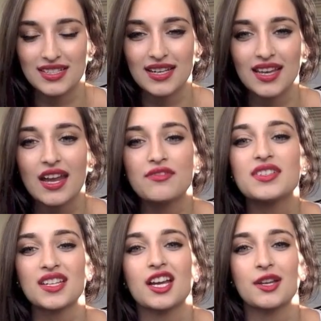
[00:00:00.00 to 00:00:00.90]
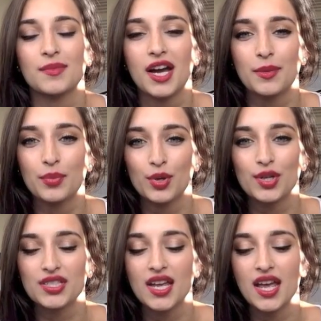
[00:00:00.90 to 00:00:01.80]
Like, every time I
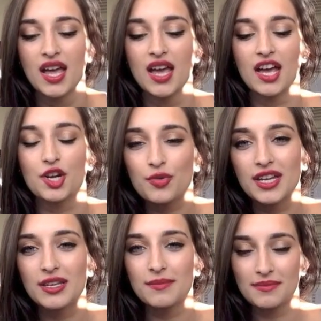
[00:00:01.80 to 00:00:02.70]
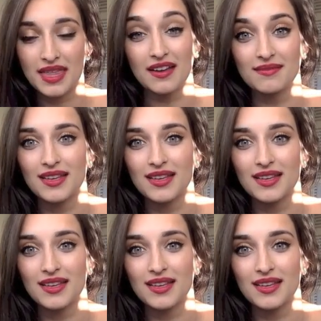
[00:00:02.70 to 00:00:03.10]
put a cream, that,